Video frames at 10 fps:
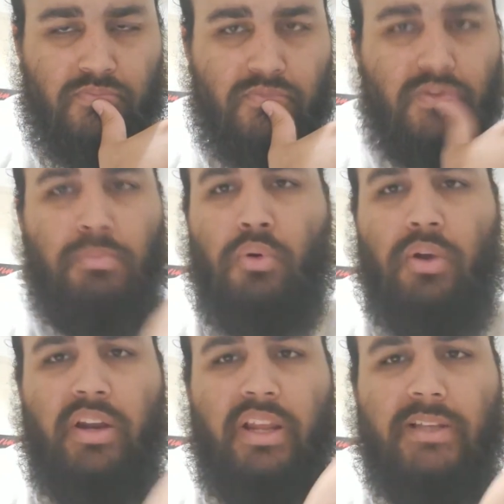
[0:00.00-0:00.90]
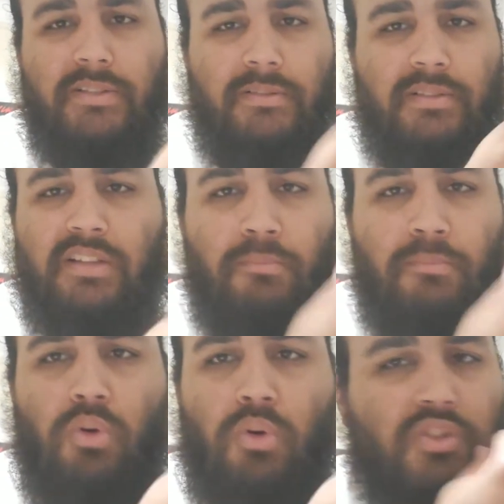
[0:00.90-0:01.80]
The point is that the
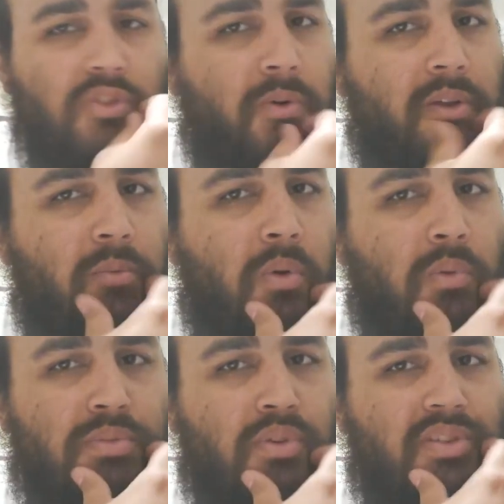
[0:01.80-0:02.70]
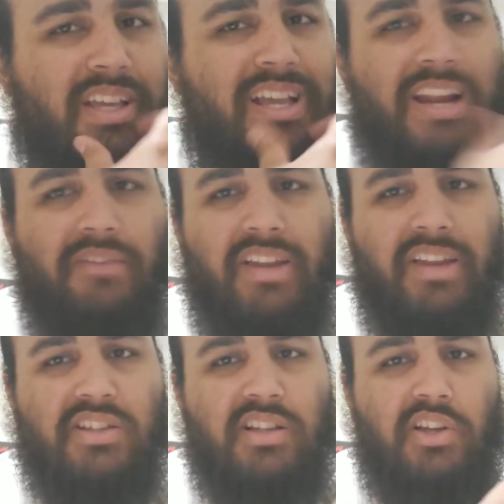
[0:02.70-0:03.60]
moral of the story and what we're supposed to get out of it
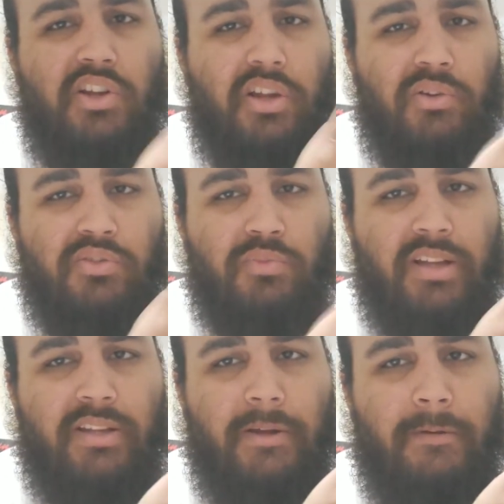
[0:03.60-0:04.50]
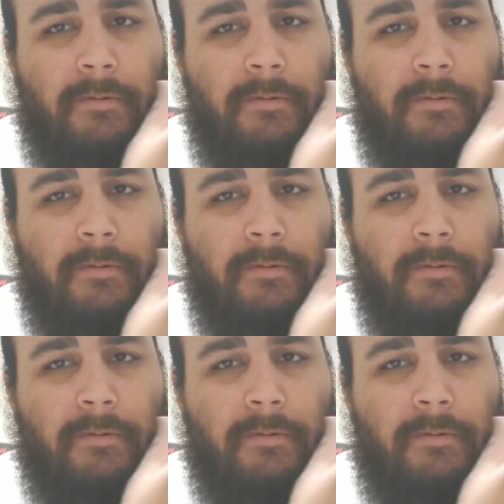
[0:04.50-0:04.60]
is clear, and it's right there.